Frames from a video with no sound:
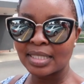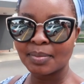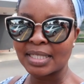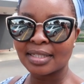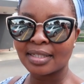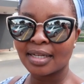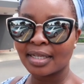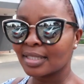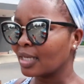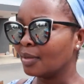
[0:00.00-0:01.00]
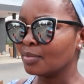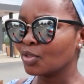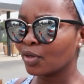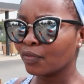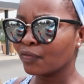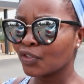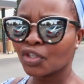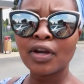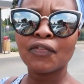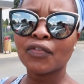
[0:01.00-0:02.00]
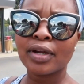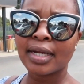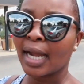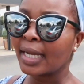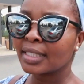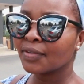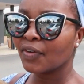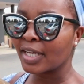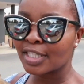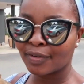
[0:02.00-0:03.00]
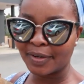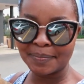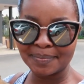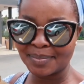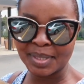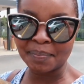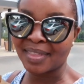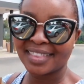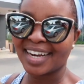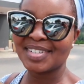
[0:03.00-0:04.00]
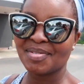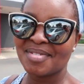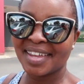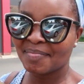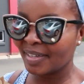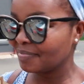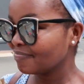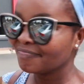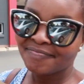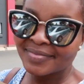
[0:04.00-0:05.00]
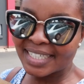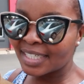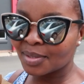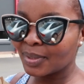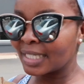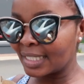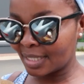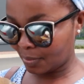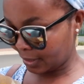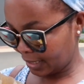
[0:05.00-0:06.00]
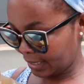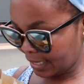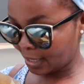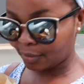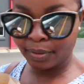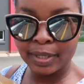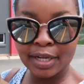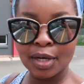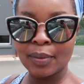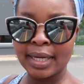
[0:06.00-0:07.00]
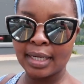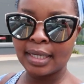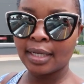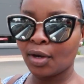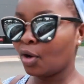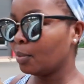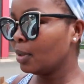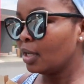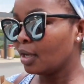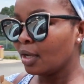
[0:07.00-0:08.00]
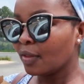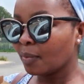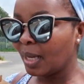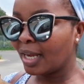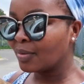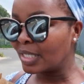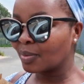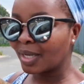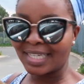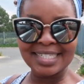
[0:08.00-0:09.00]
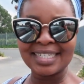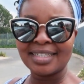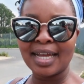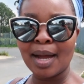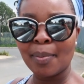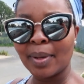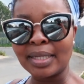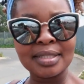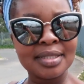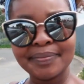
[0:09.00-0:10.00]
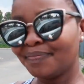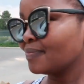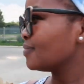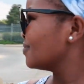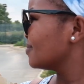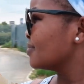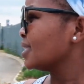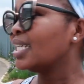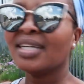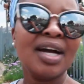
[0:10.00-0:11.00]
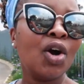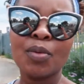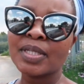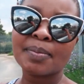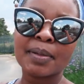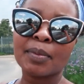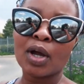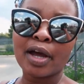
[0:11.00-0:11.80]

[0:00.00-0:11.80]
is missing, like some sort of sugar-free kind of ice cream, something that I don't get, but it is what it is. We'll eat it anyway. We're gonna go ahead and eat at home. The plan was we're gonna sit here, but home is a bit more